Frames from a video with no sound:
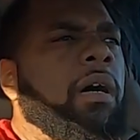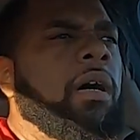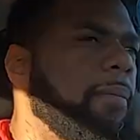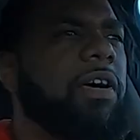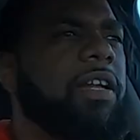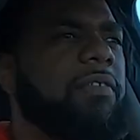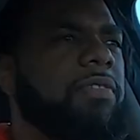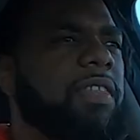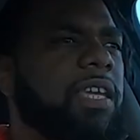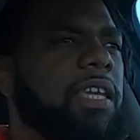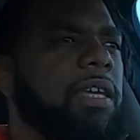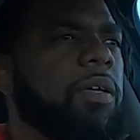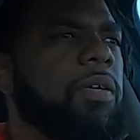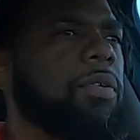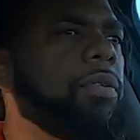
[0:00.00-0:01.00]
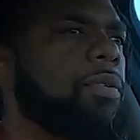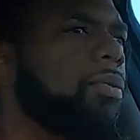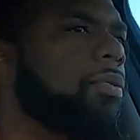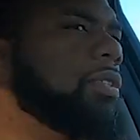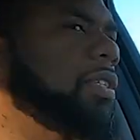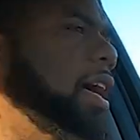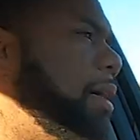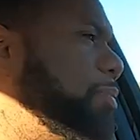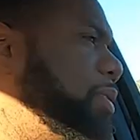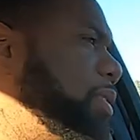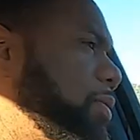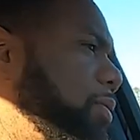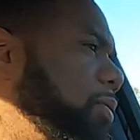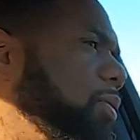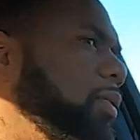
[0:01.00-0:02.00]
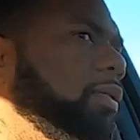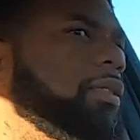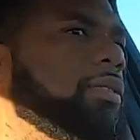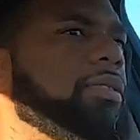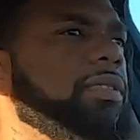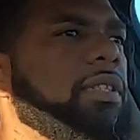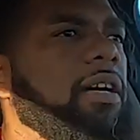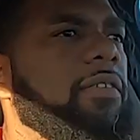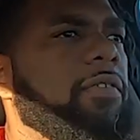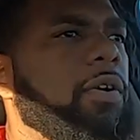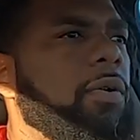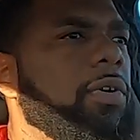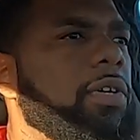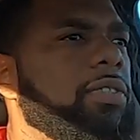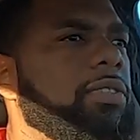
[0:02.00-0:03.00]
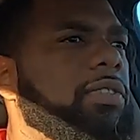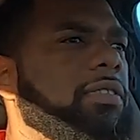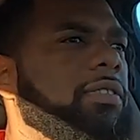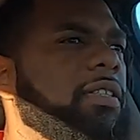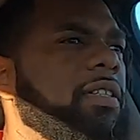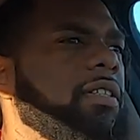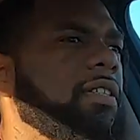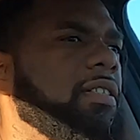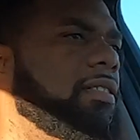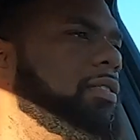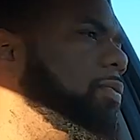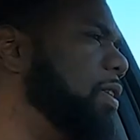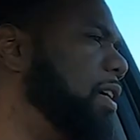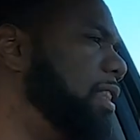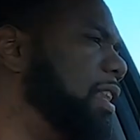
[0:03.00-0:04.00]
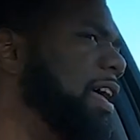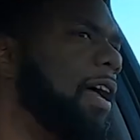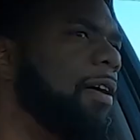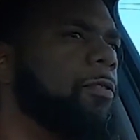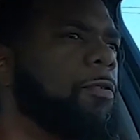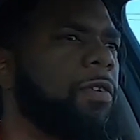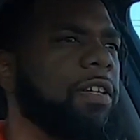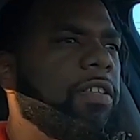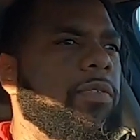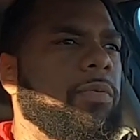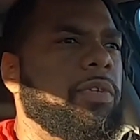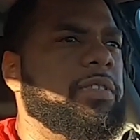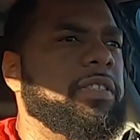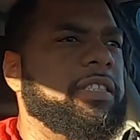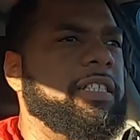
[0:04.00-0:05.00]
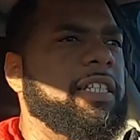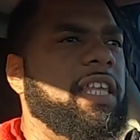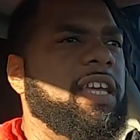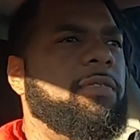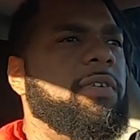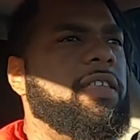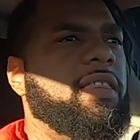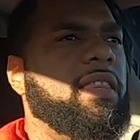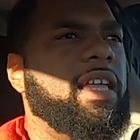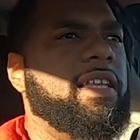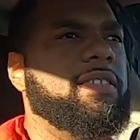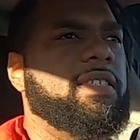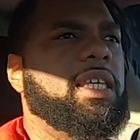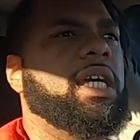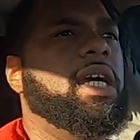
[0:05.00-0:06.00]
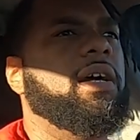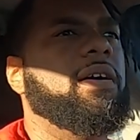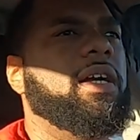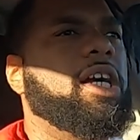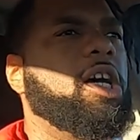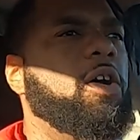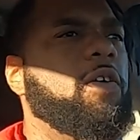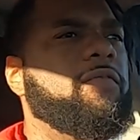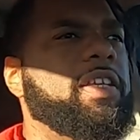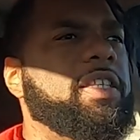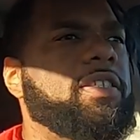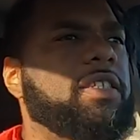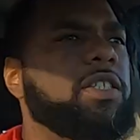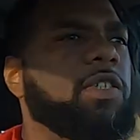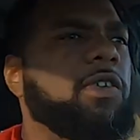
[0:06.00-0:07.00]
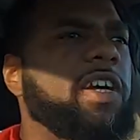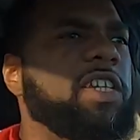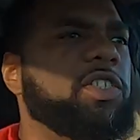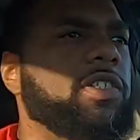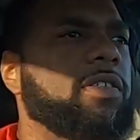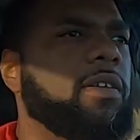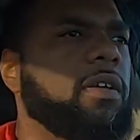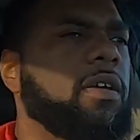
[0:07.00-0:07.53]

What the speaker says: One of the huge obstacles, of course, is one that everyone in the world is dealing with, and that's the current COVID situation.